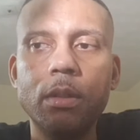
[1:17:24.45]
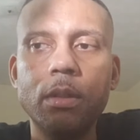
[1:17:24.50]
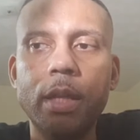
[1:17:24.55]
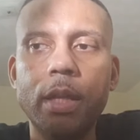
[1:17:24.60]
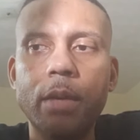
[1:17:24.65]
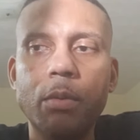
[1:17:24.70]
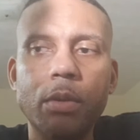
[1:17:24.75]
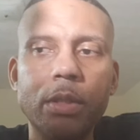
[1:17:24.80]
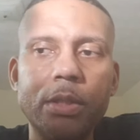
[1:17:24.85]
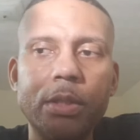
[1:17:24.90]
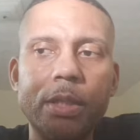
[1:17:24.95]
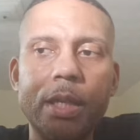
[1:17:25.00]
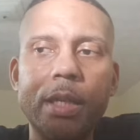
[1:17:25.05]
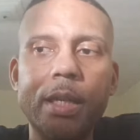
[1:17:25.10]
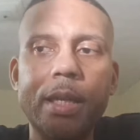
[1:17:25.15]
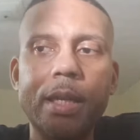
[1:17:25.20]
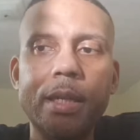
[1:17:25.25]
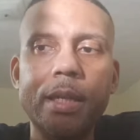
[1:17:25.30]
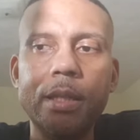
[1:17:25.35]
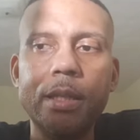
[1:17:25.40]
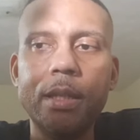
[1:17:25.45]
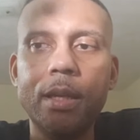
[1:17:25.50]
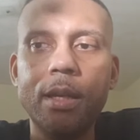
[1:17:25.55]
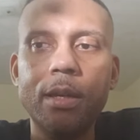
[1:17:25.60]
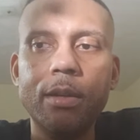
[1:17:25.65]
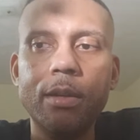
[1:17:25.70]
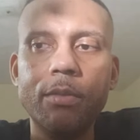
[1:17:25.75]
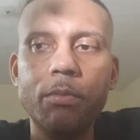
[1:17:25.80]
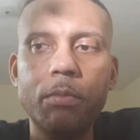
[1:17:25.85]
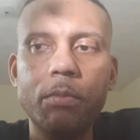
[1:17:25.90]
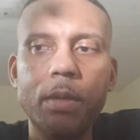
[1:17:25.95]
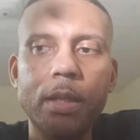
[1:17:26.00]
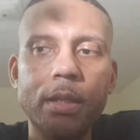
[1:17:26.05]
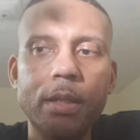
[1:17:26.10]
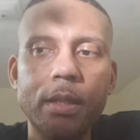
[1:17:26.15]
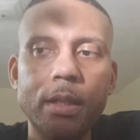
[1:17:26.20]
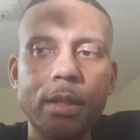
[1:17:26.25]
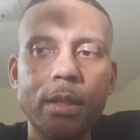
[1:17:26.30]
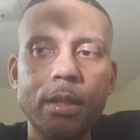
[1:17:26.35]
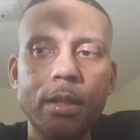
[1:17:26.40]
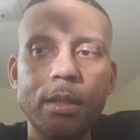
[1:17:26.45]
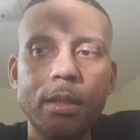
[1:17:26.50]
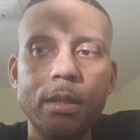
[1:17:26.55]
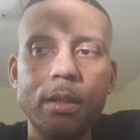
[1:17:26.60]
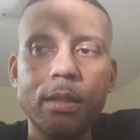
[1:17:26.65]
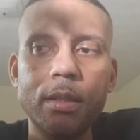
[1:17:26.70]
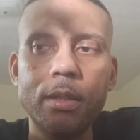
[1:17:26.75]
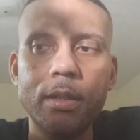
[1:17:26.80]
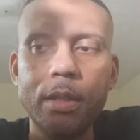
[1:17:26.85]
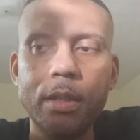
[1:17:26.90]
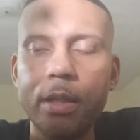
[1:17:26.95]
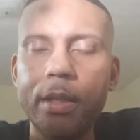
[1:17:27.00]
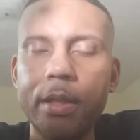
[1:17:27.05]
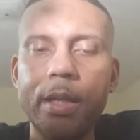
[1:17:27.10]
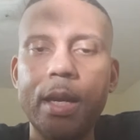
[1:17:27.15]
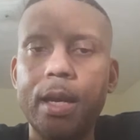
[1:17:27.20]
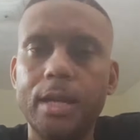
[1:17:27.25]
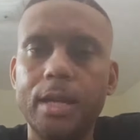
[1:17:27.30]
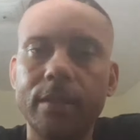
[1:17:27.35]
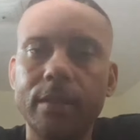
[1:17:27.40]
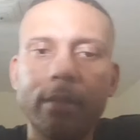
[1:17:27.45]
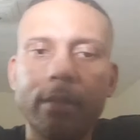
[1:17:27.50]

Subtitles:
They want to say they're in love, but they're not.